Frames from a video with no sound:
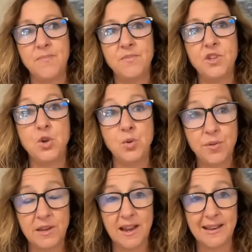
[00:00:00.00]

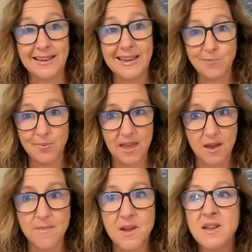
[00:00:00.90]
youth and kind of keep
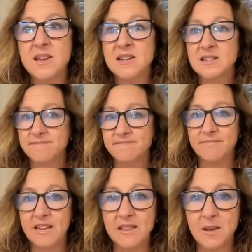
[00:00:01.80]
them
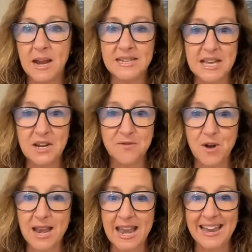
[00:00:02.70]
in the mindset of
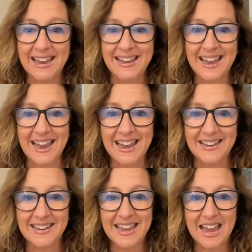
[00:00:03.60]
running
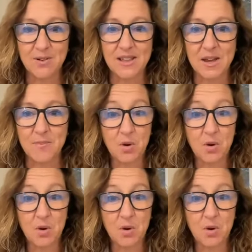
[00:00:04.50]
and carry them.